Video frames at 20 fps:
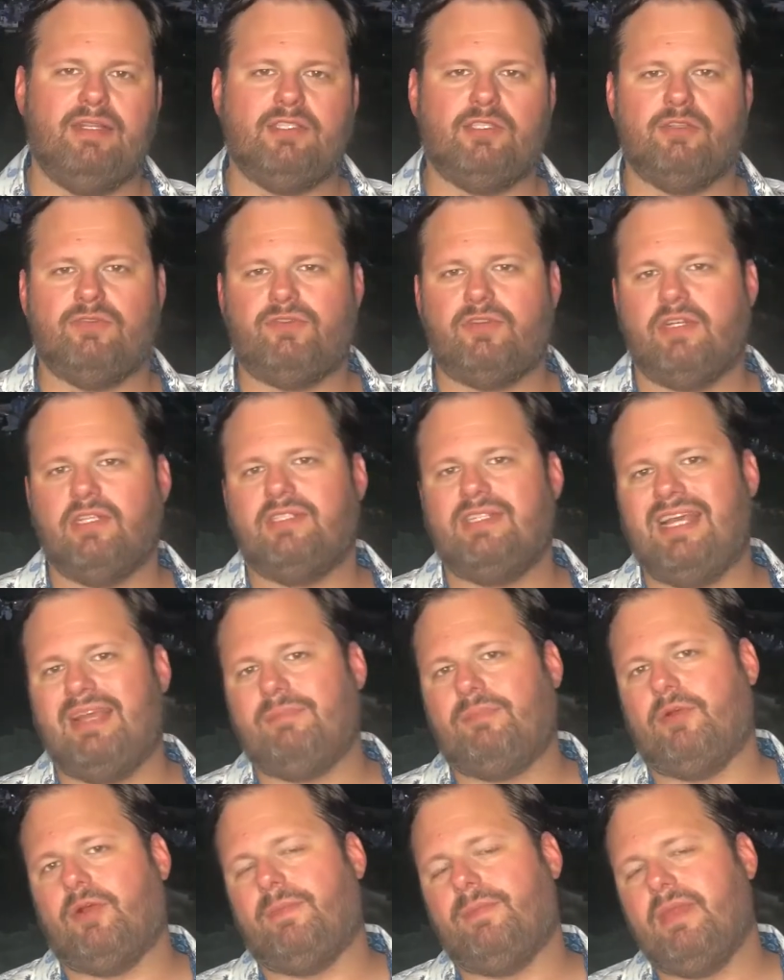So for
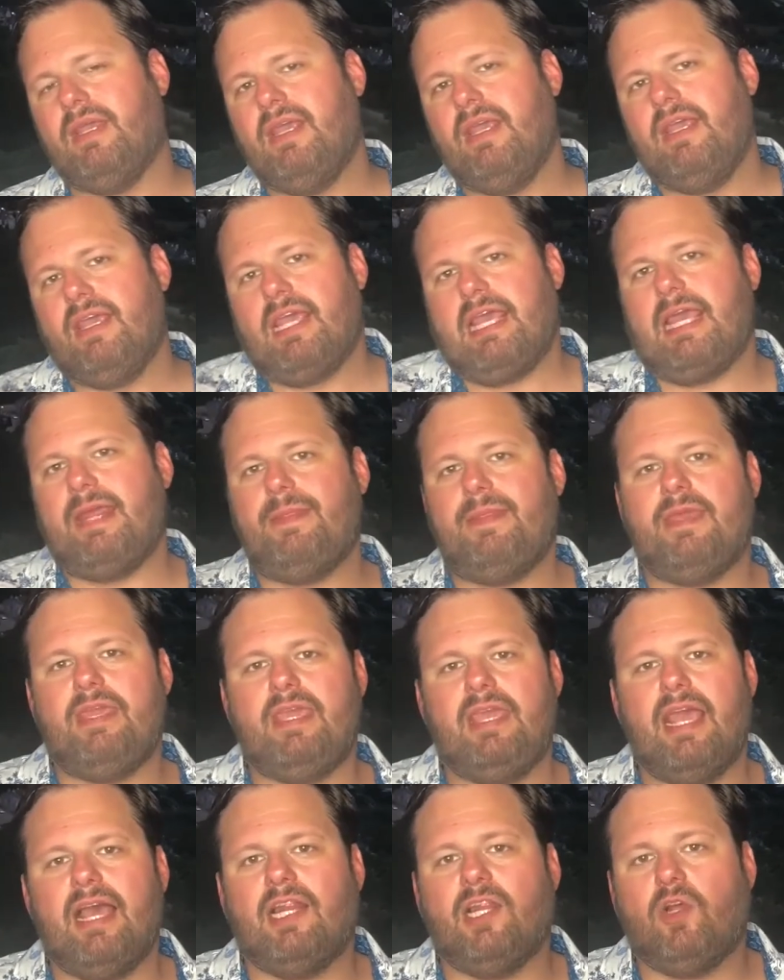example, in
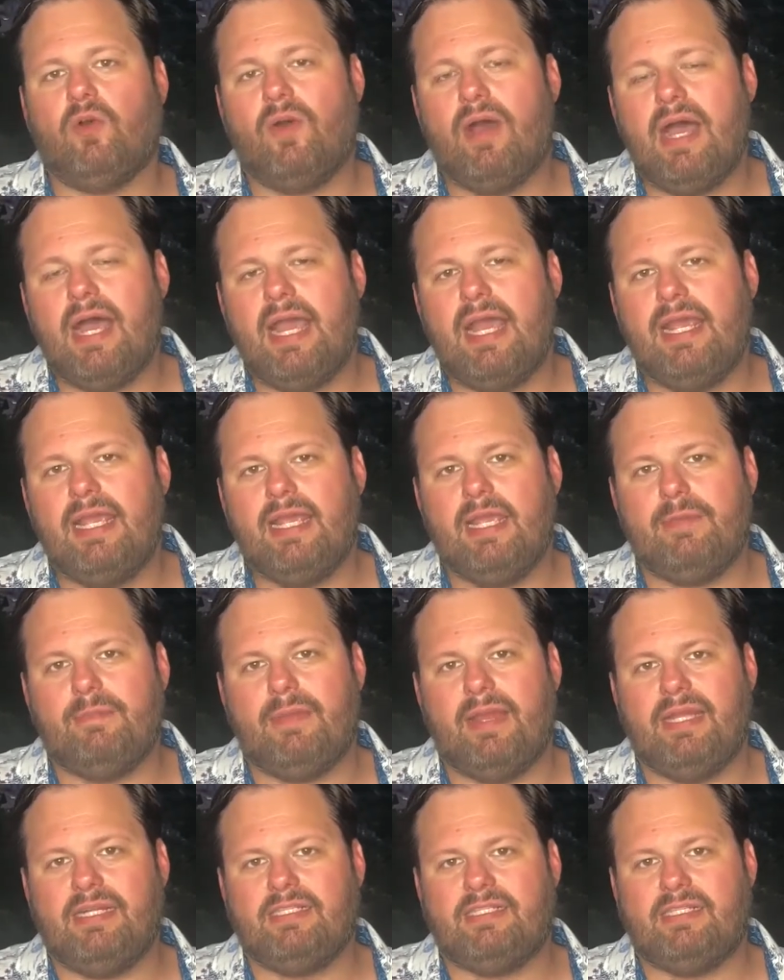the LOI, it
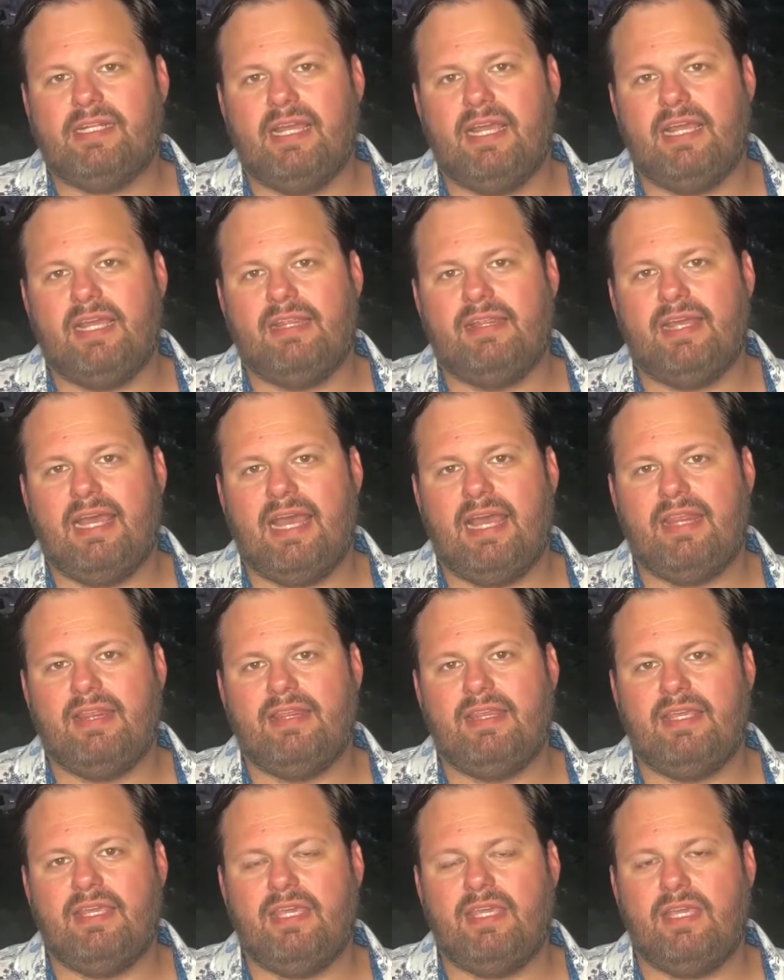might say
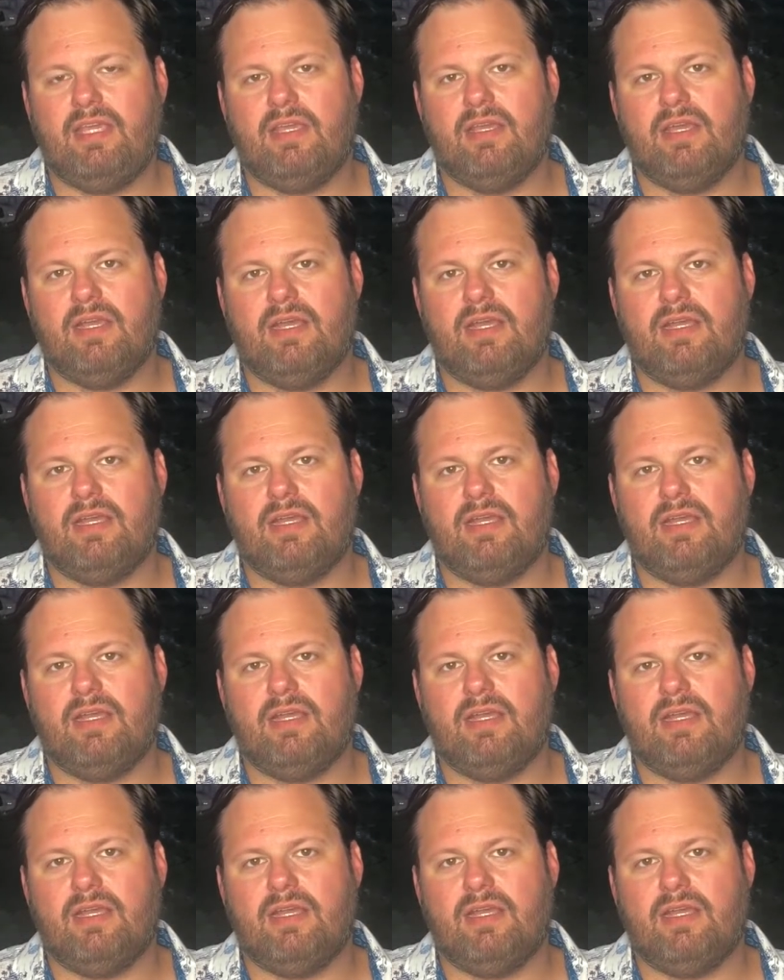that the